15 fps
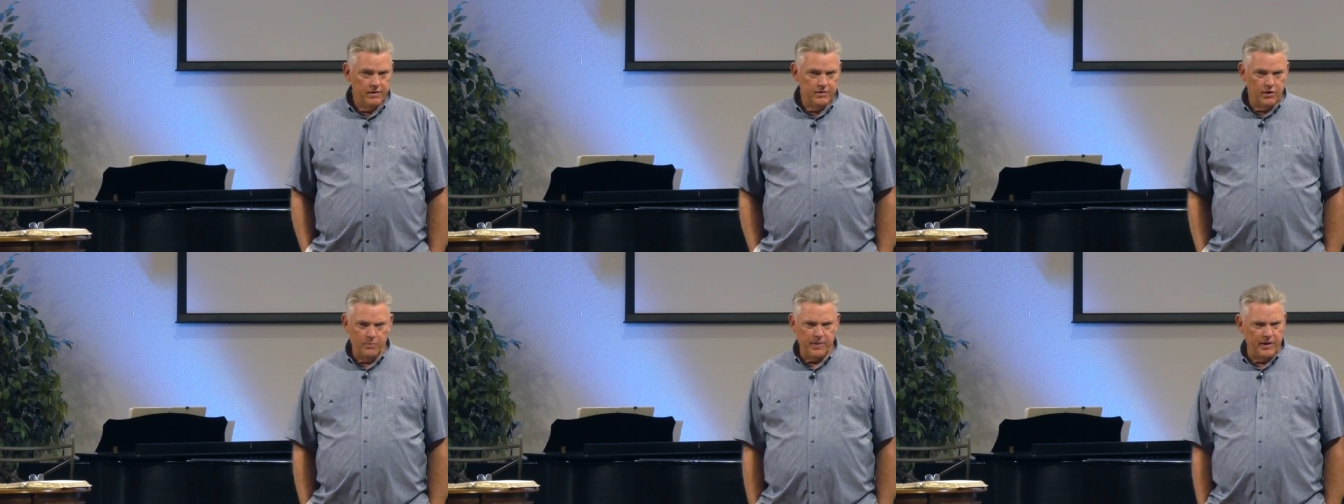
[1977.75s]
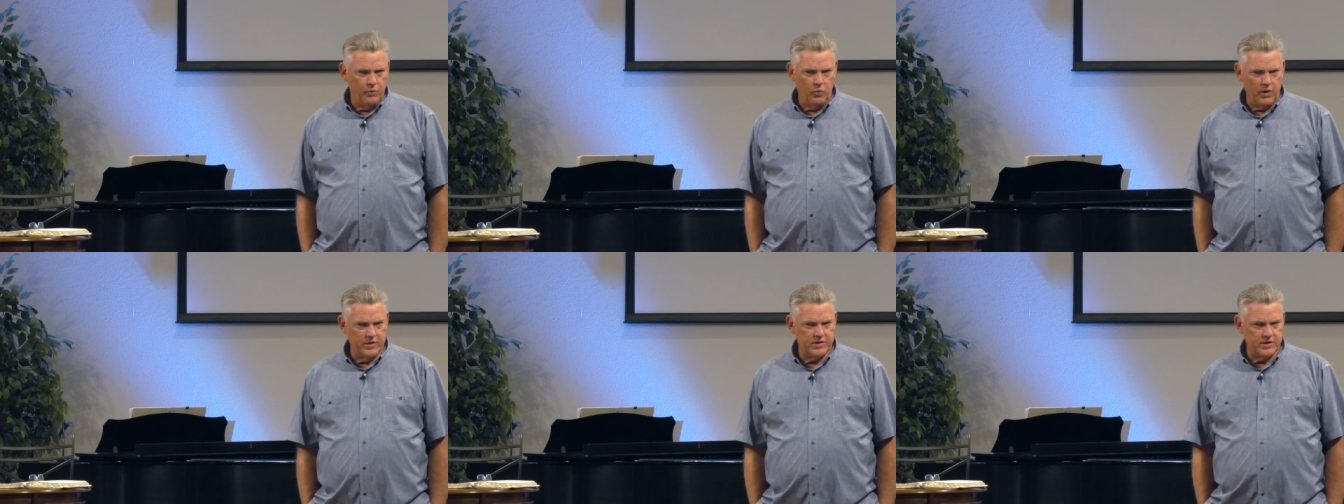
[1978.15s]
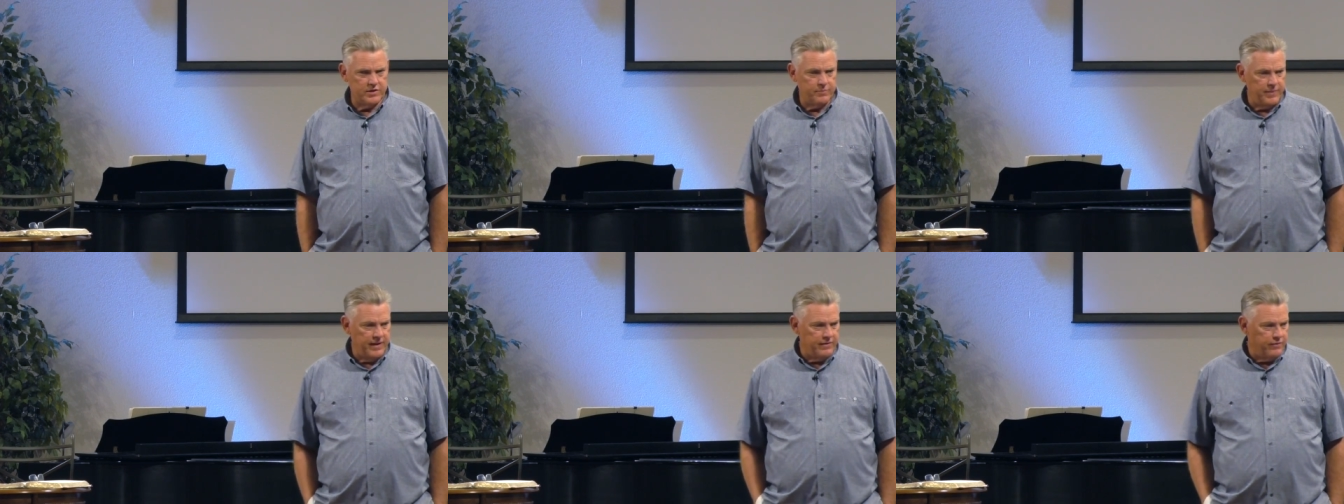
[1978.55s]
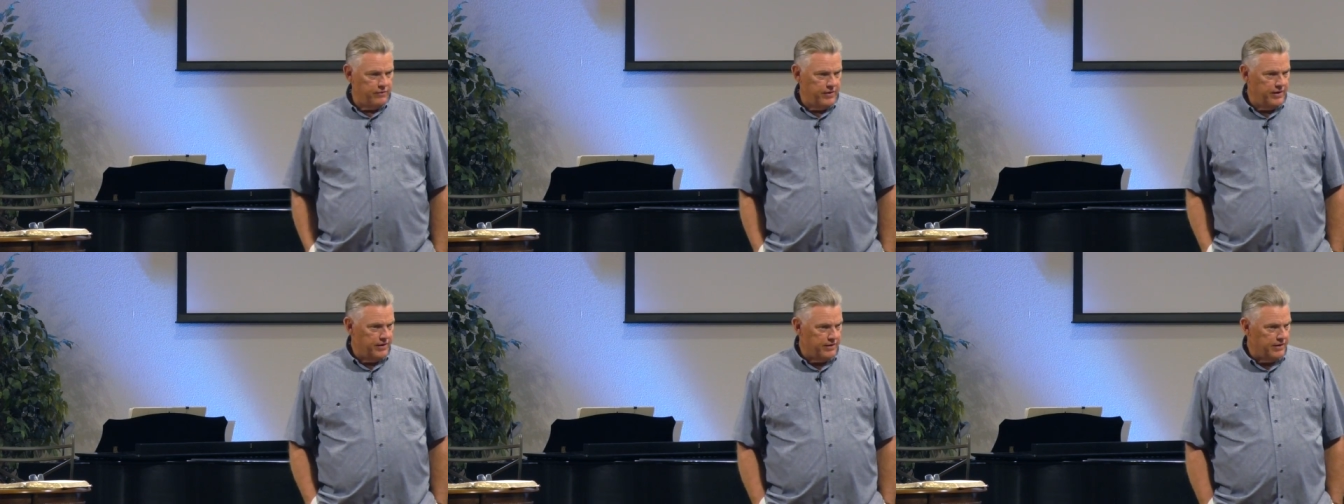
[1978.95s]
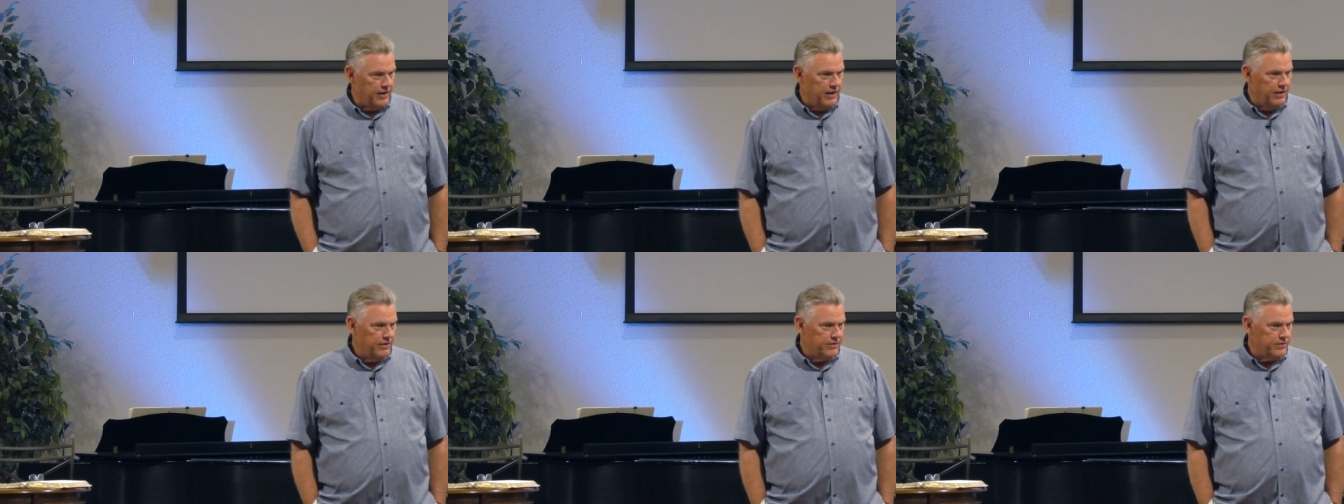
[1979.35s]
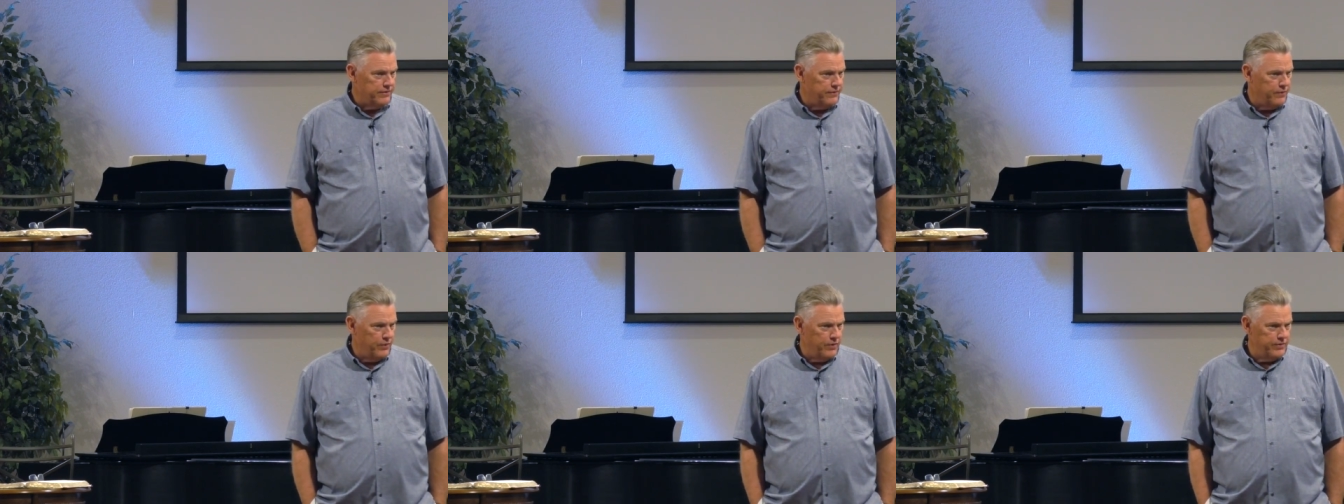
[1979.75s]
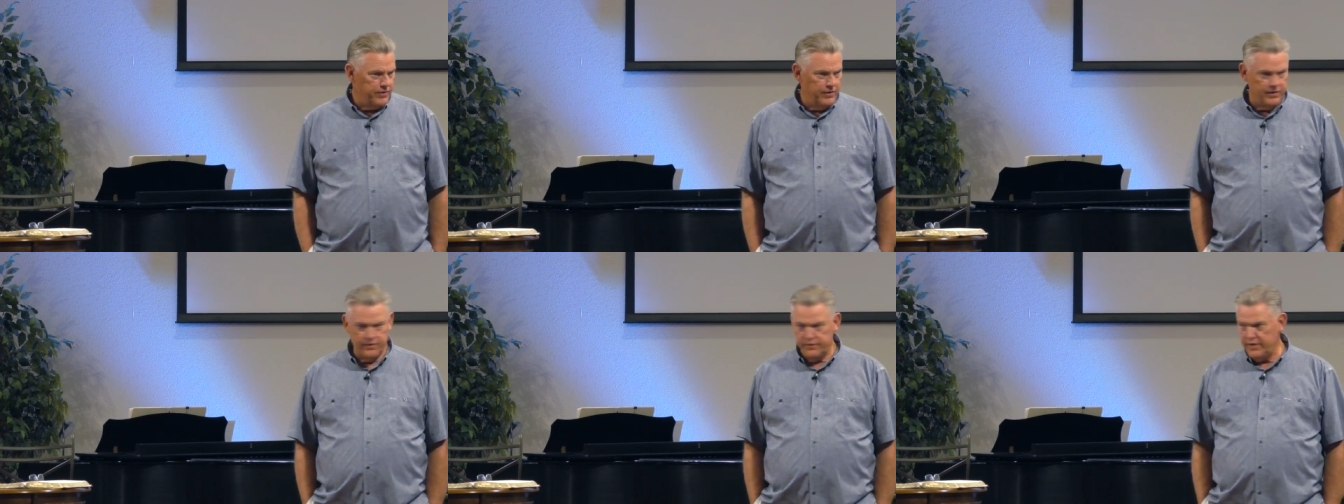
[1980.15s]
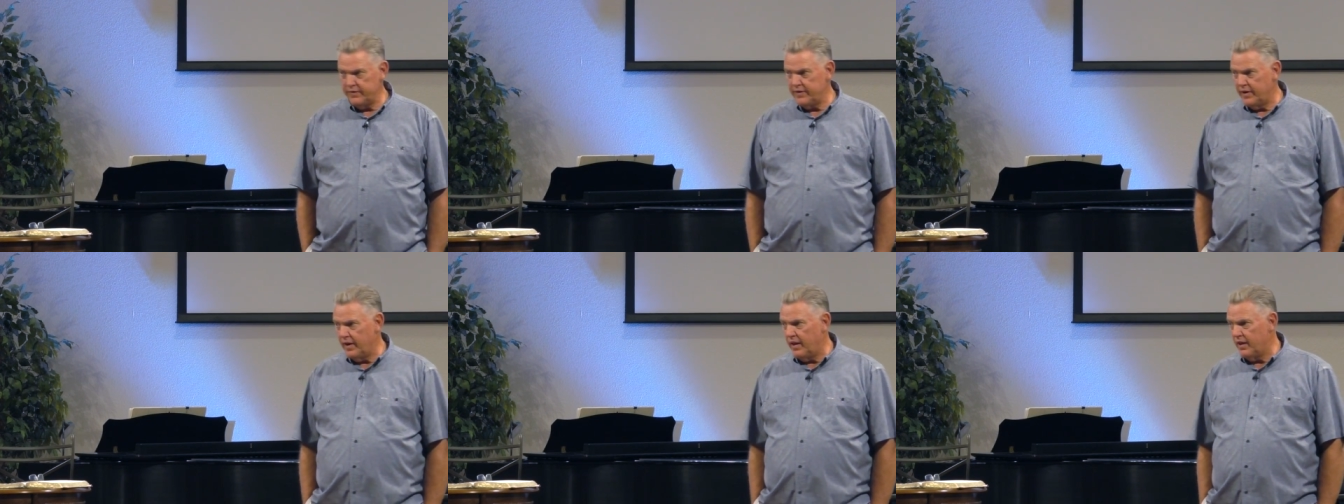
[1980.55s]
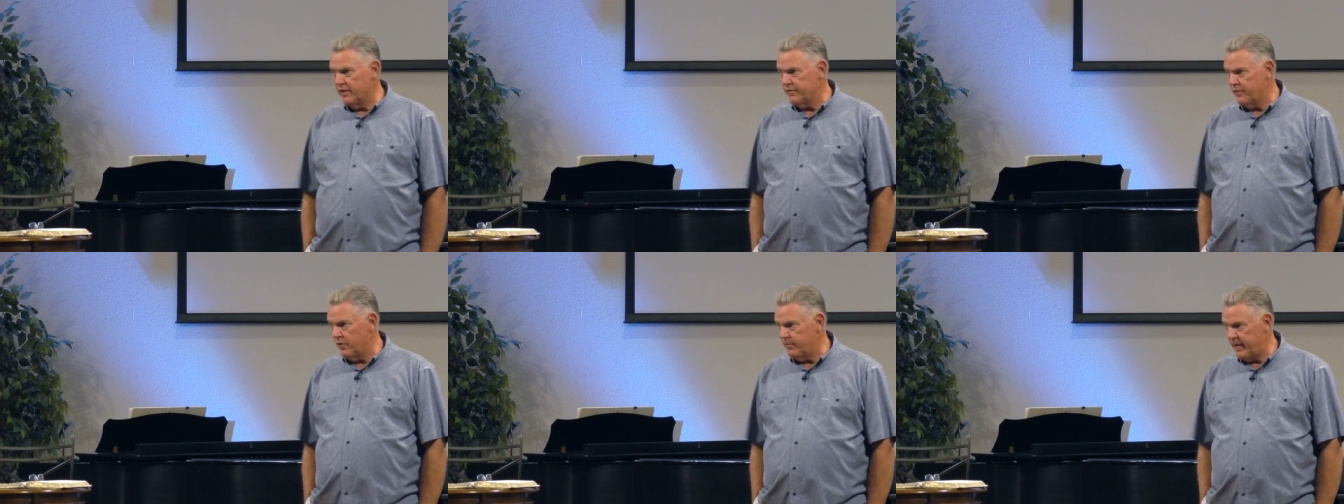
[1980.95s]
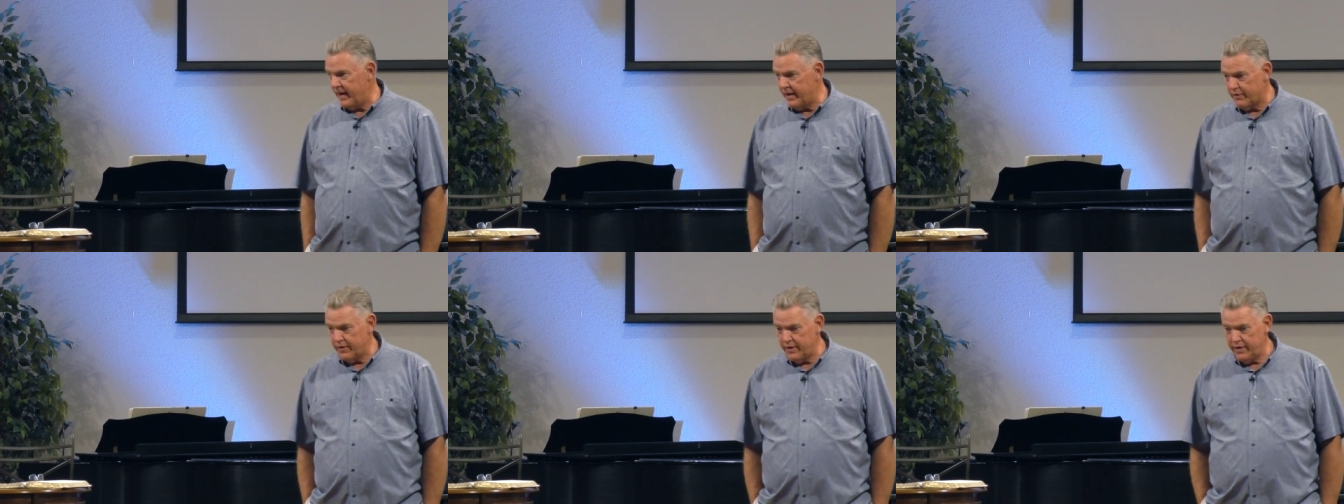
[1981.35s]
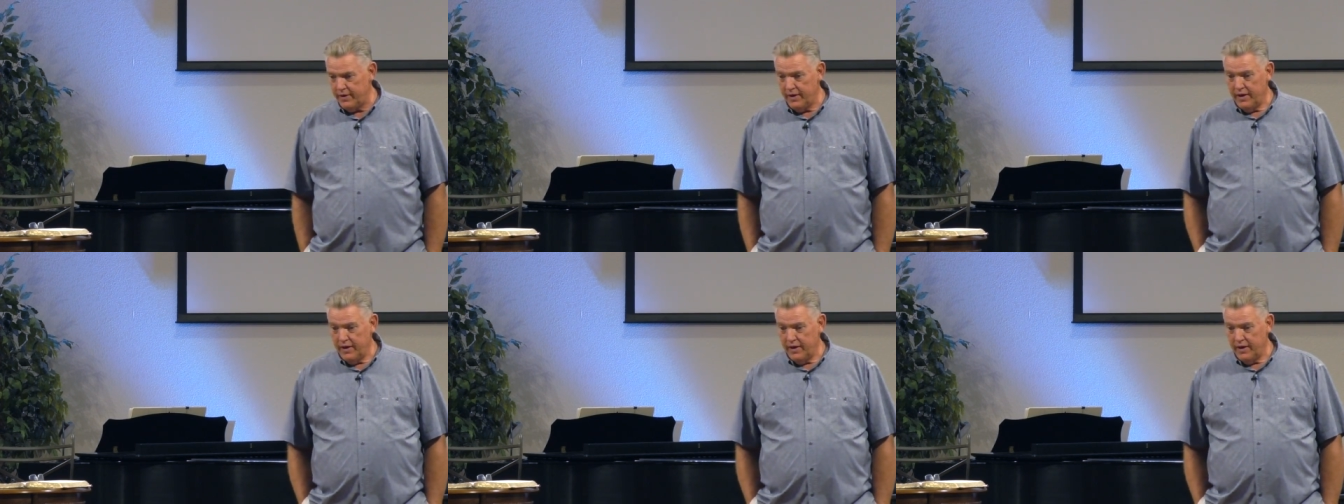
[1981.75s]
Nobody wants to spend $300 or $250 for a battery.